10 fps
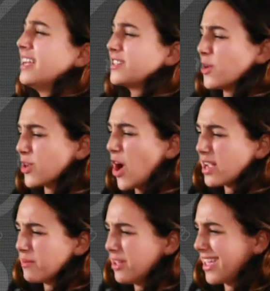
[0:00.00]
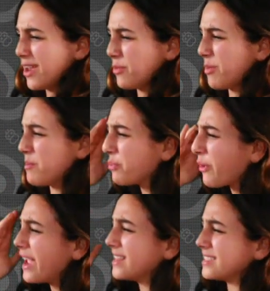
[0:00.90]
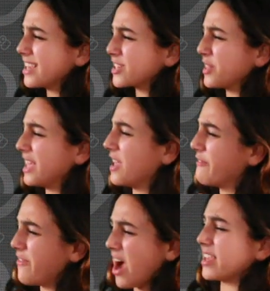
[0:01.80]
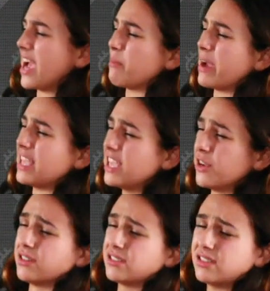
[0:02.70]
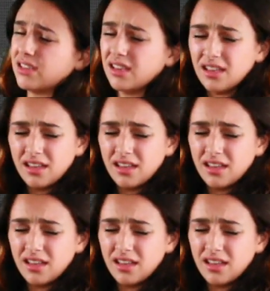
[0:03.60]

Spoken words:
Start talking to me again when my brain isn't actually leaking vodka out my ears.